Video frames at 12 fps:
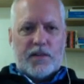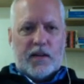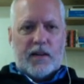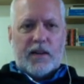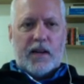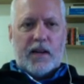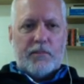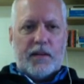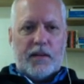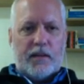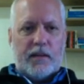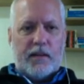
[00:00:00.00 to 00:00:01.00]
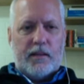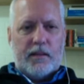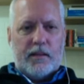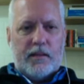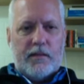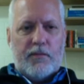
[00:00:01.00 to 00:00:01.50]
I've got. But it,
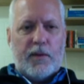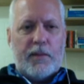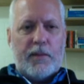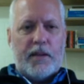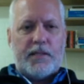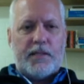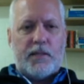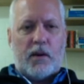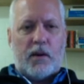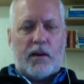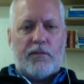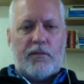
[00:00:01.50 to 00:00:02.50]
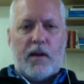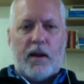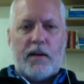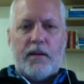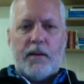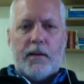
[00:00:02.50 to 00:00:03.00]
FreeBSD is working fine.
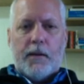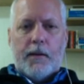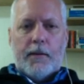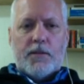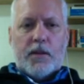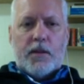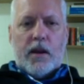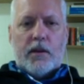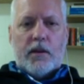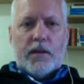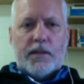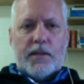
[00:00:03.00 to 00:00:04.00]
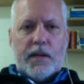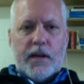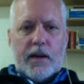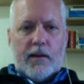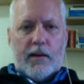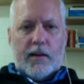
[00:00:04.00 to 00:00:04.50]
So now I go into
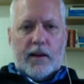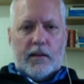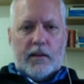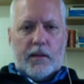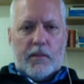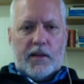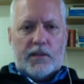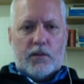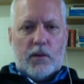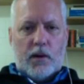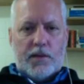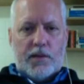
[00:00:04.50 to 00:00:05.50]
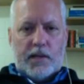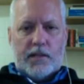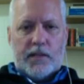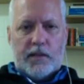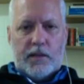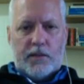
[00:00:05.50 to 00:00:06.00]
here and I look at my storage and I
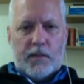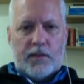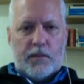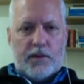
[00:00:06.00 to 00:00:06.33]
see there's my three